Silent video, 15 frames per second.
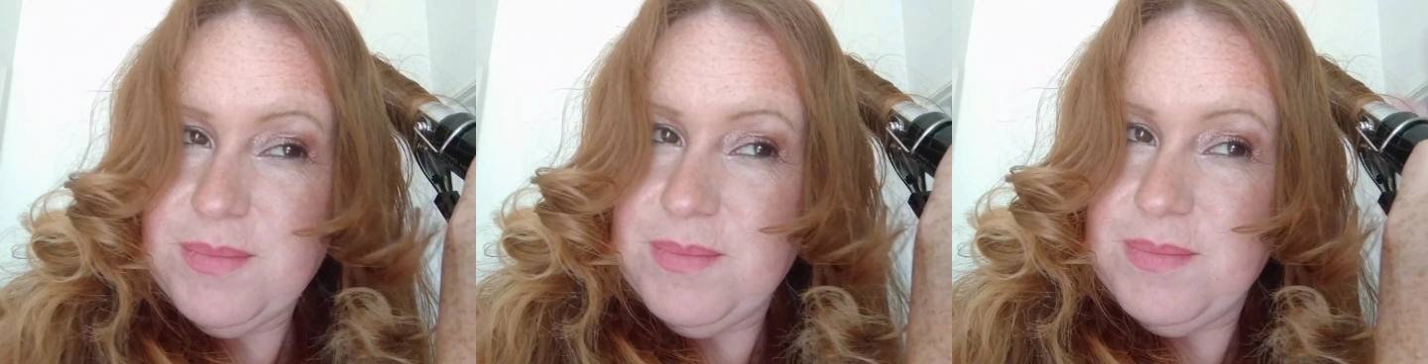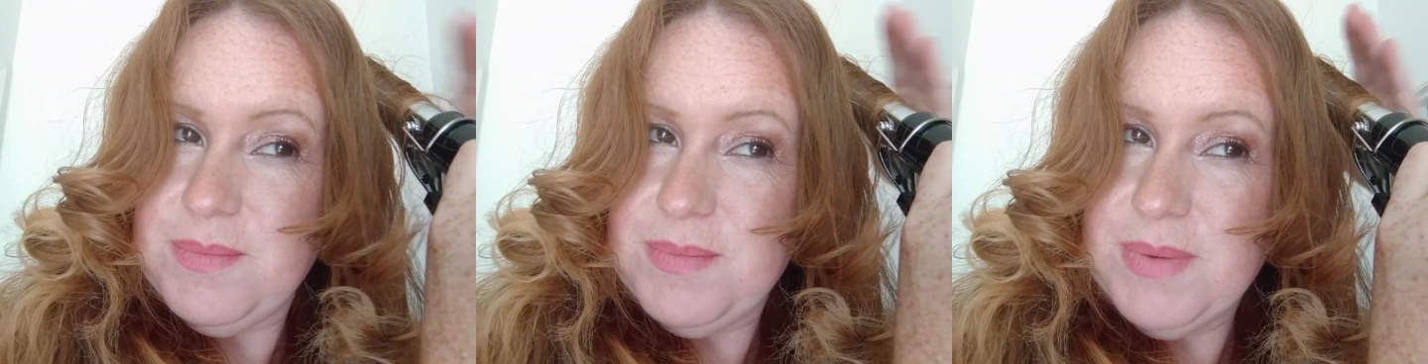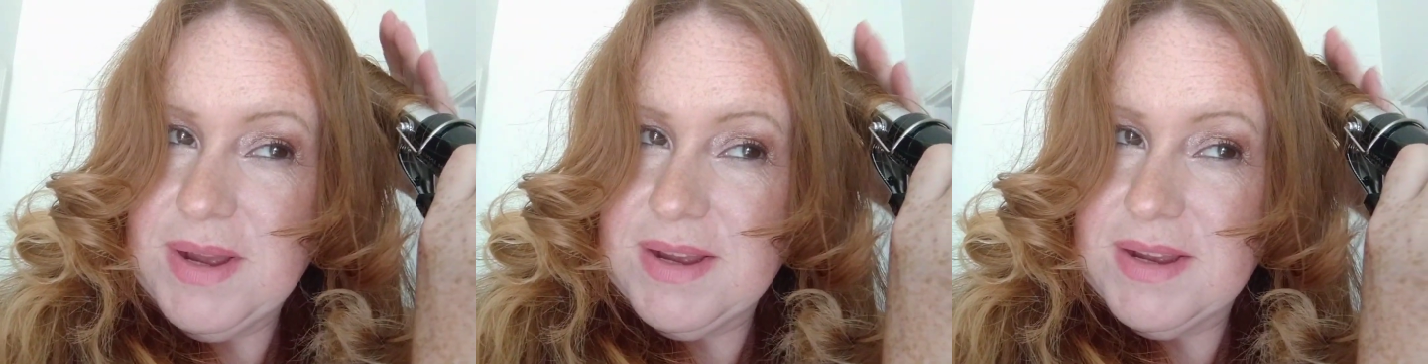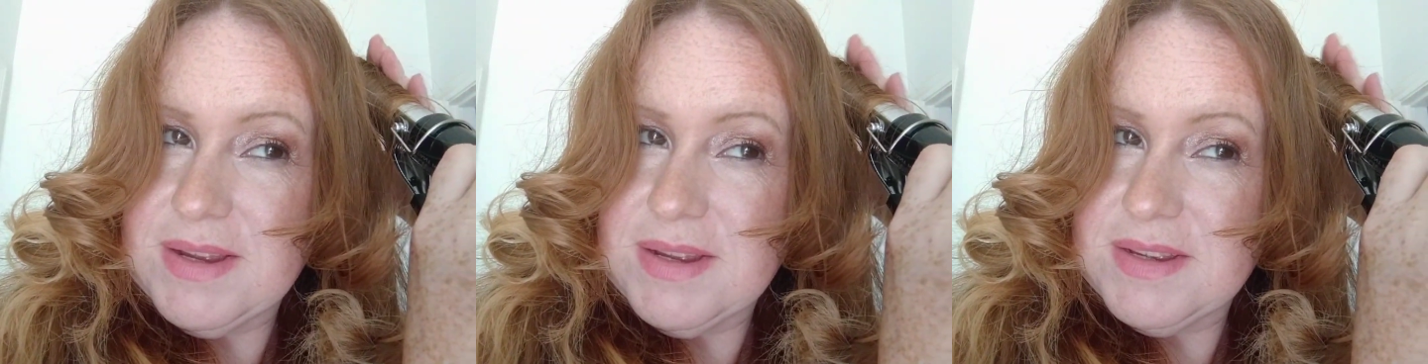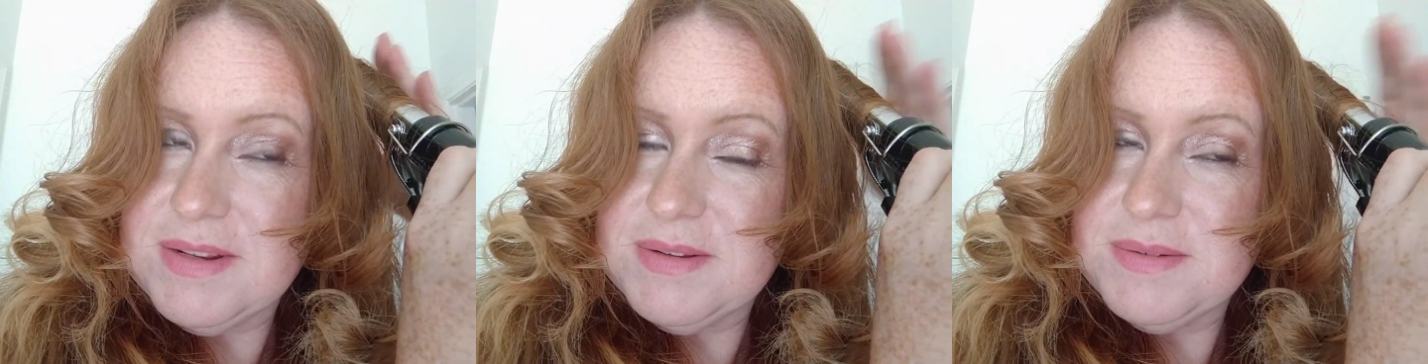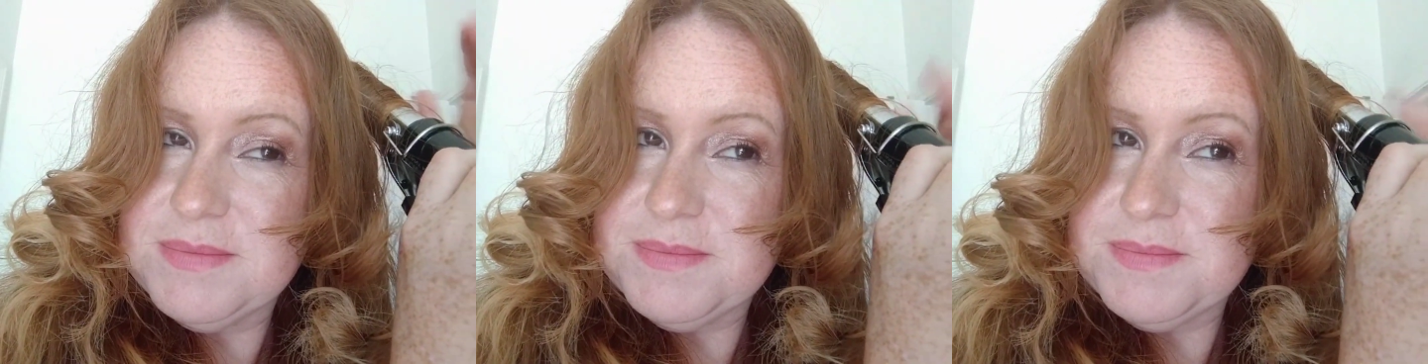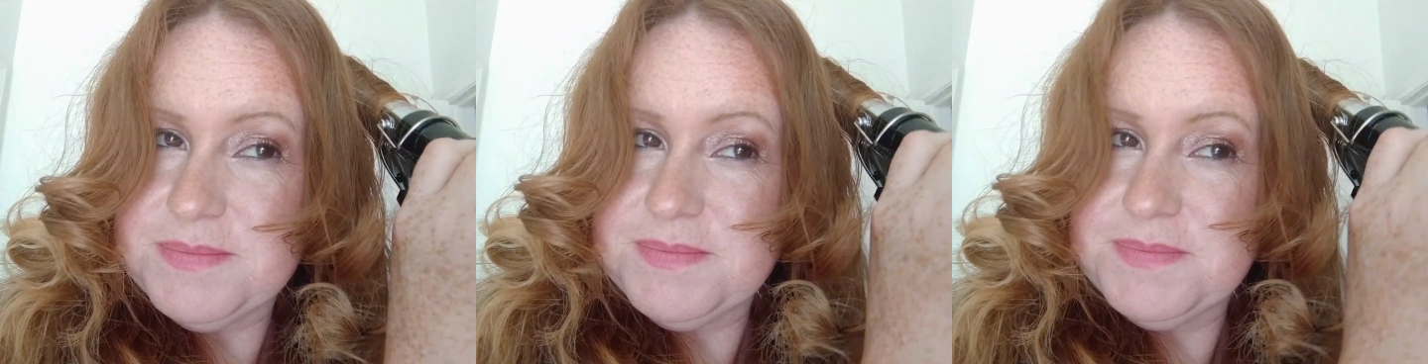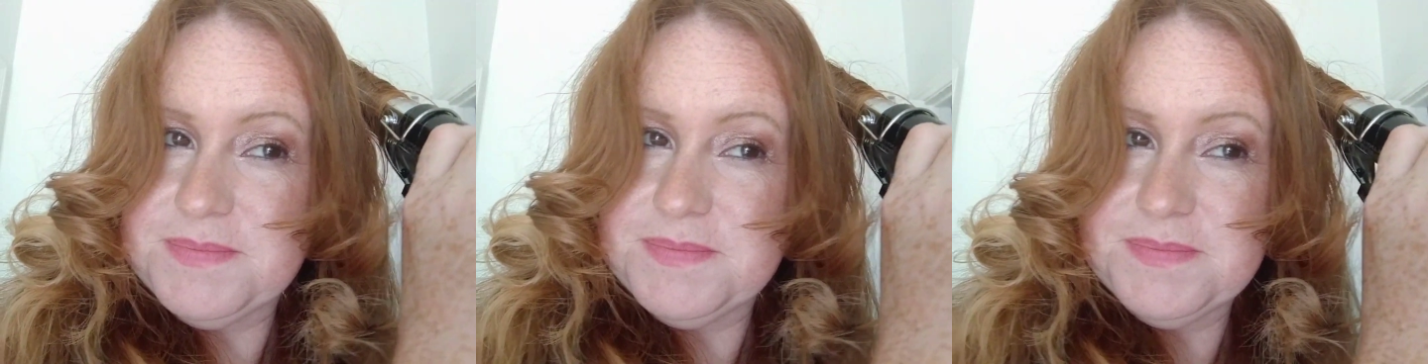but
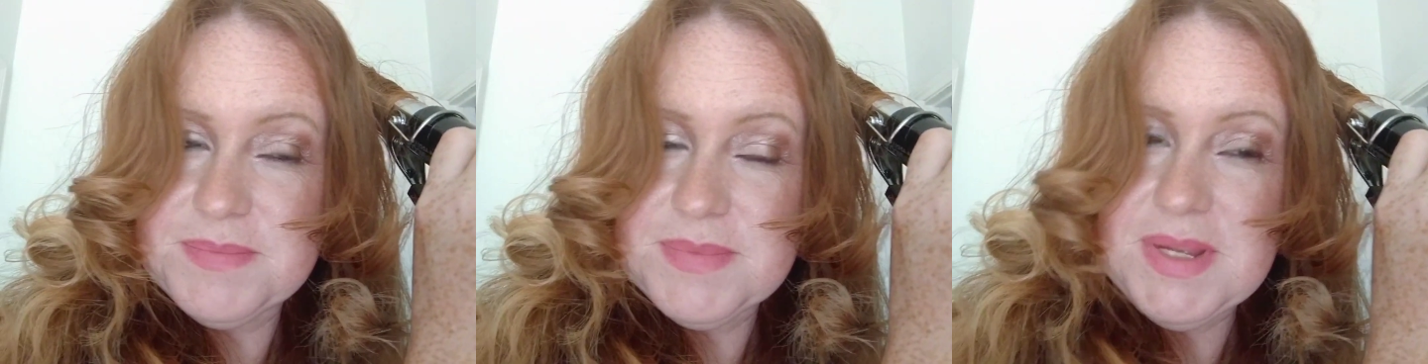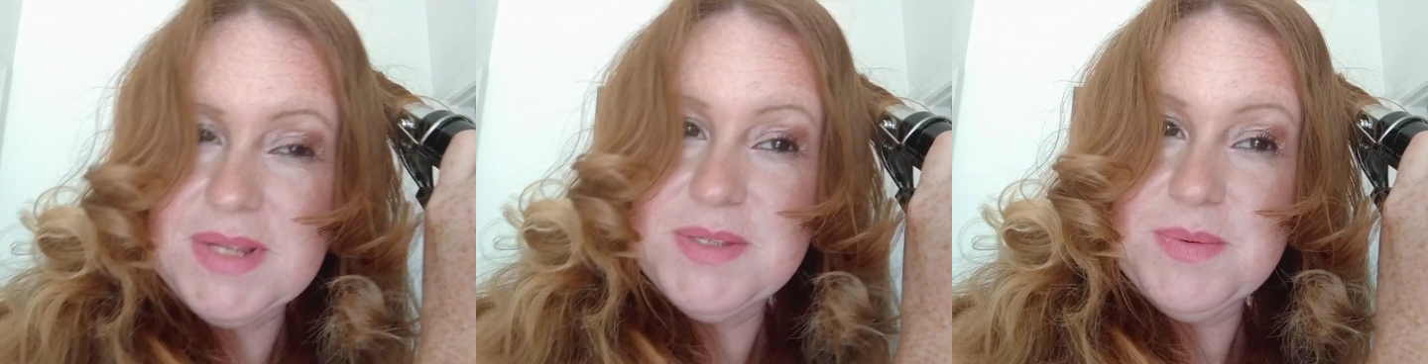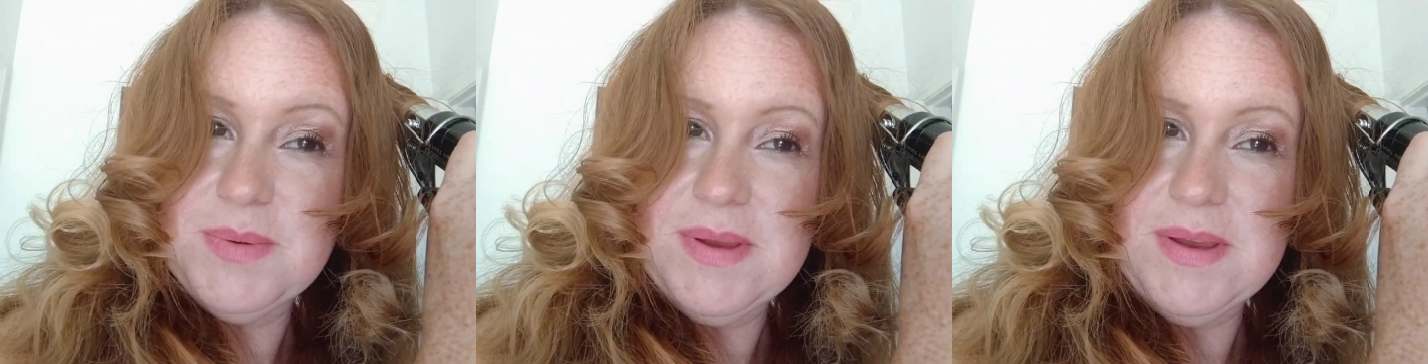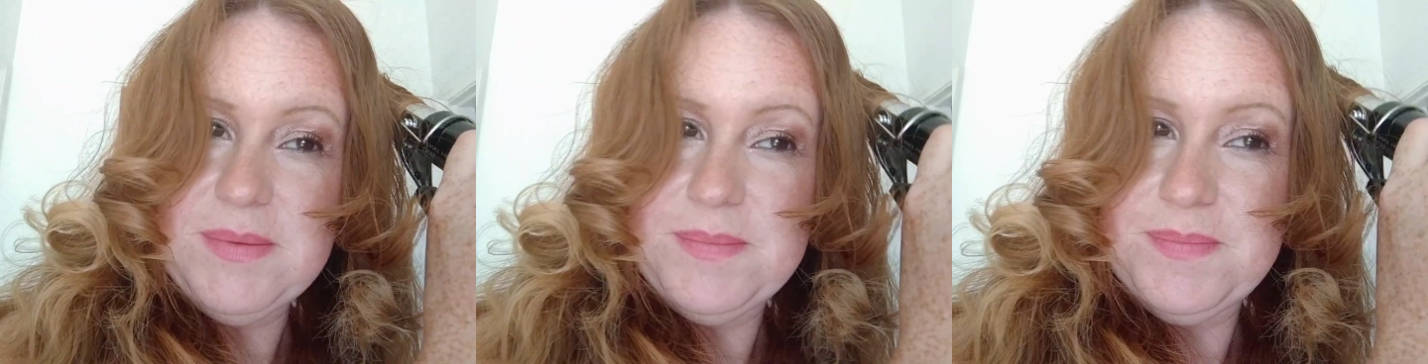that's okay.